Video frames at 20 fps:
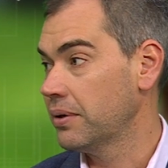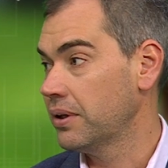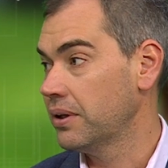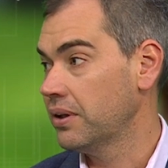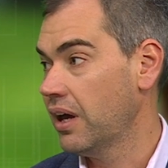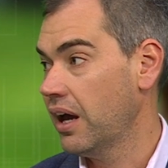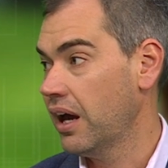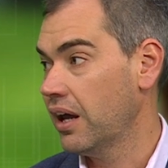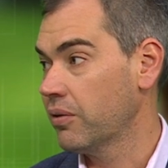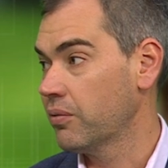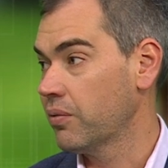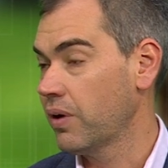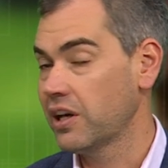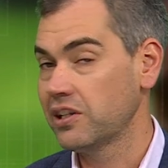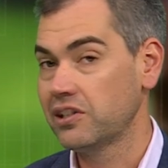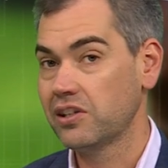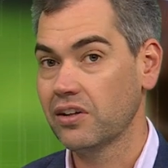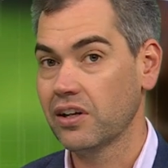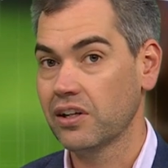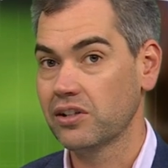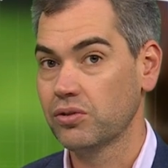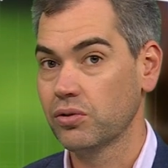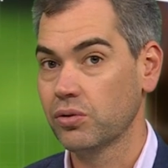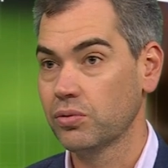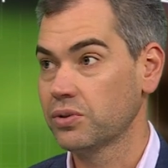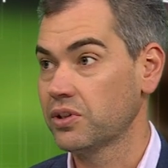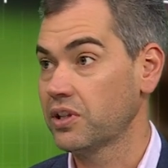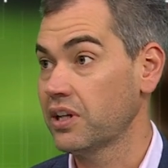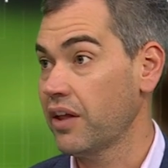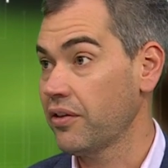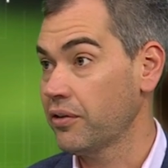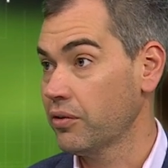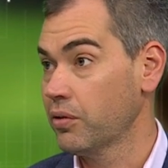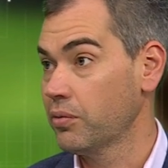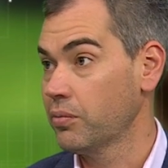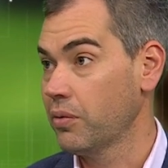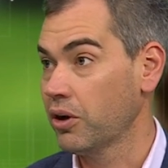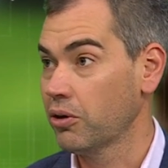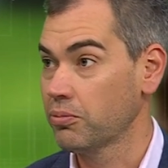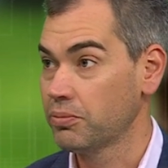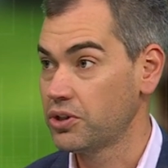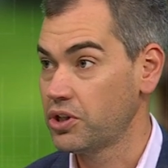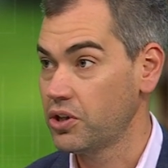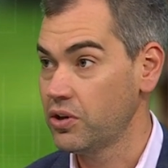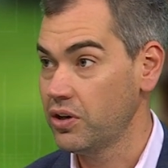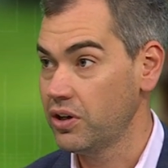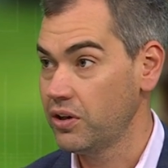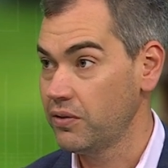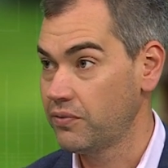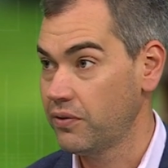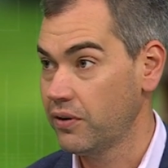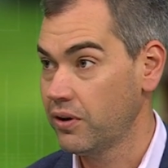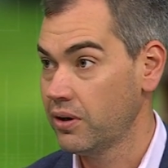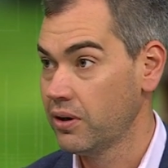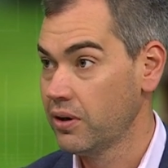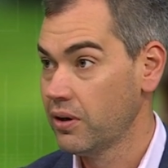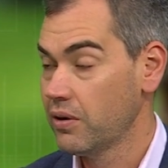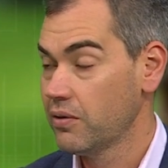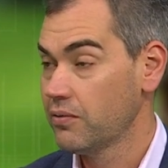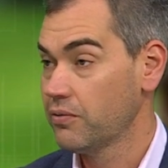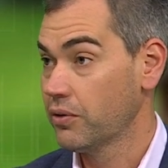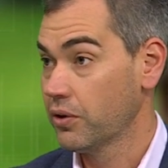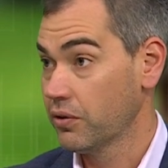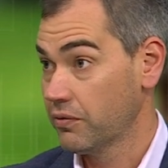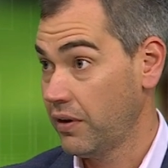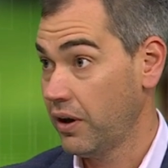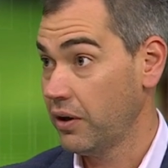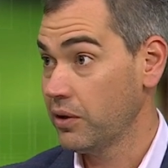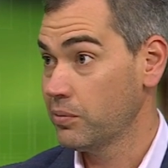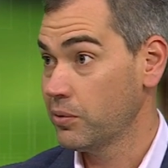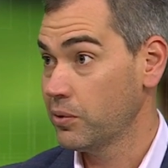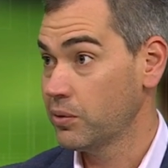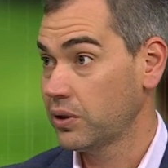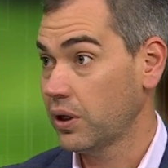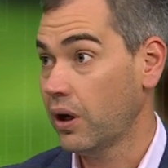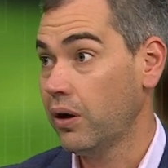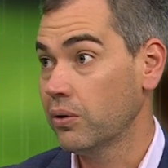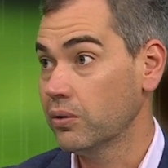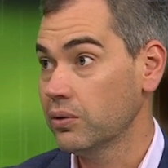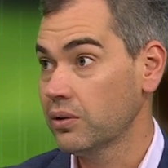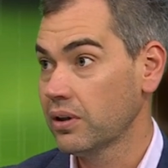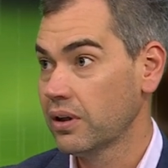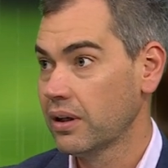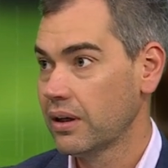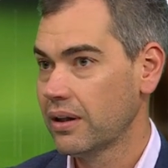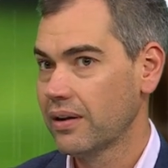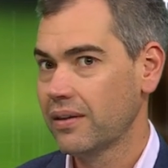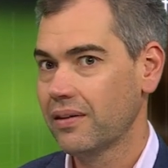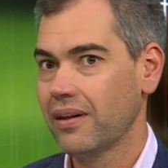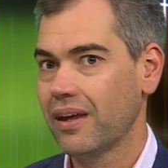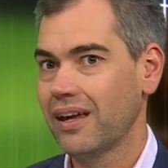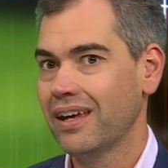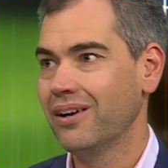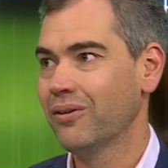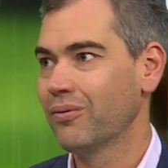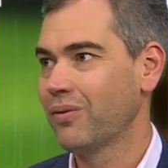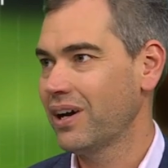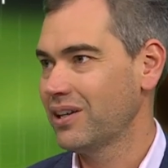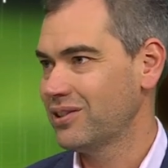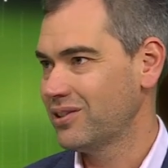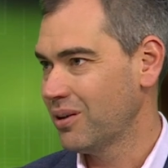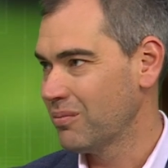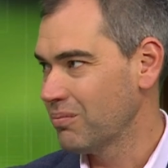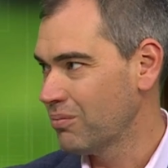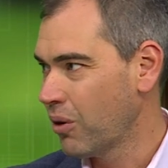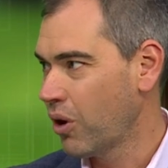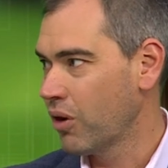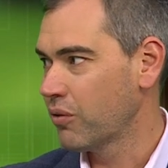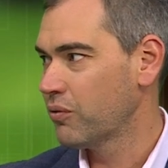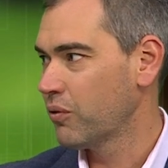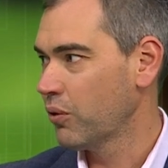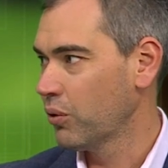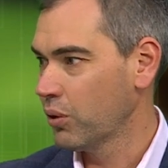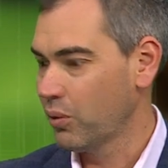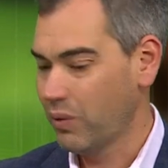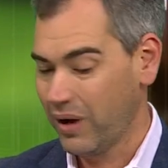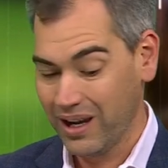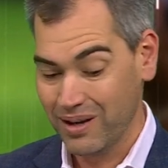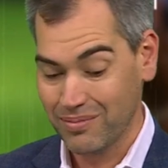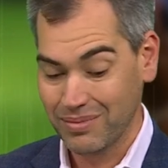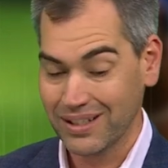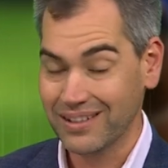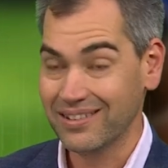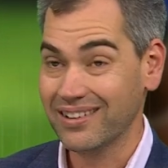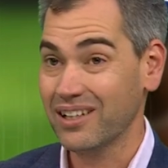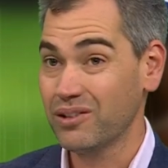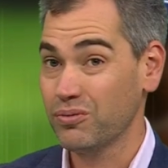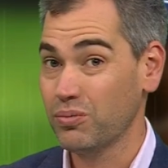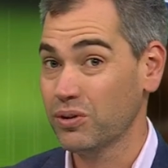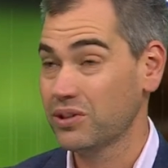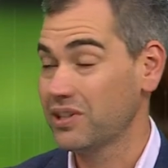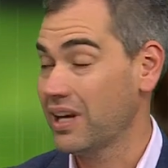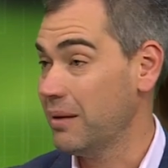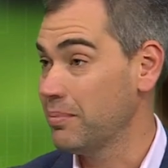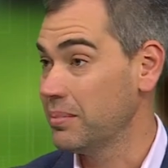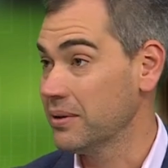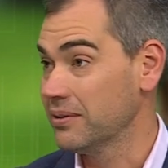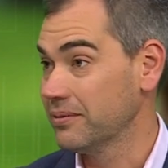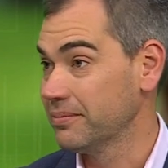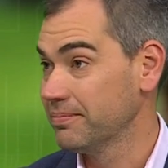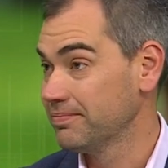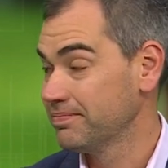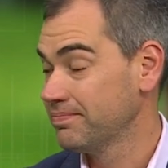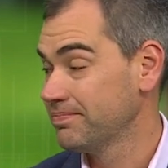up at a race that they saw was another Group 1 opportunity for a valuable colt in a race that might fall away a bit. That's what's happened.